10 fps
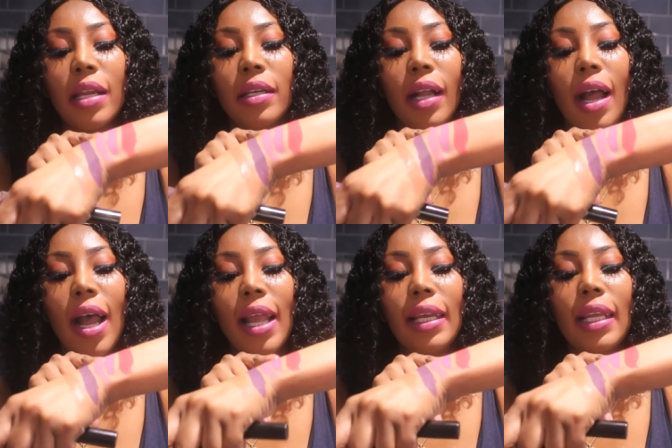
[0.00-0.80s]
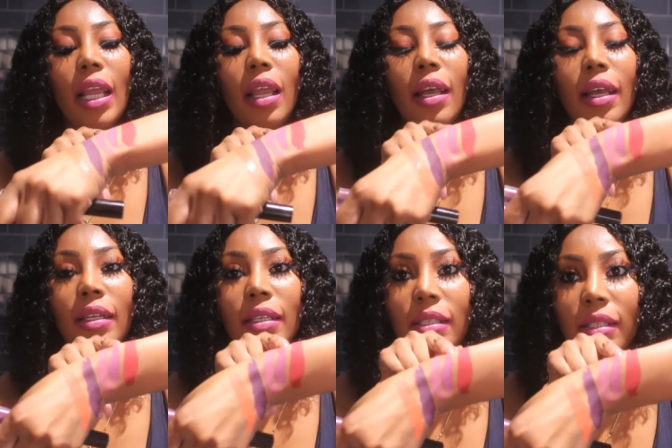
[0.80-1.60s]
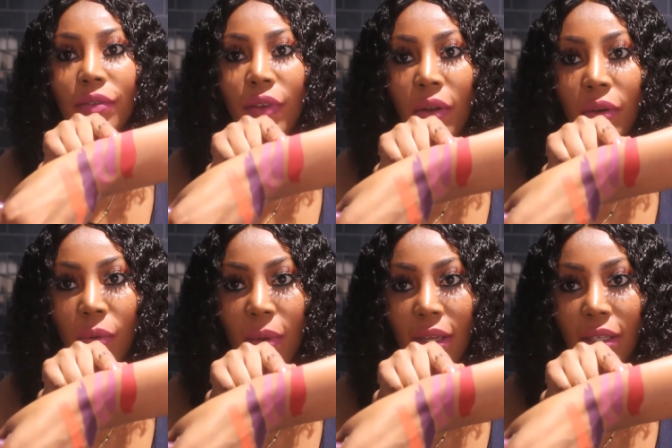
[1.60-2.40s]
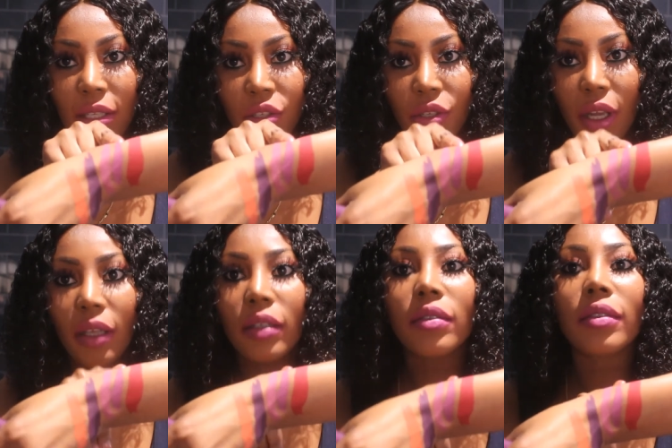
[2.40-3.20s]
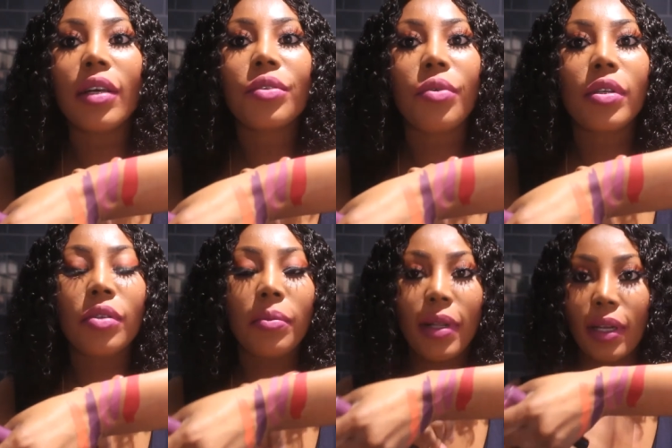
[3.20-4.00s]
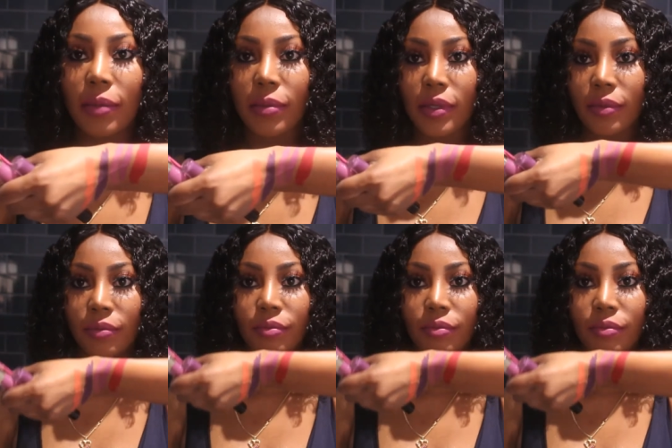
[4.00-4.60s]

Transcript: than the Kylie and this is founder one, this shade. That's what's on my lips.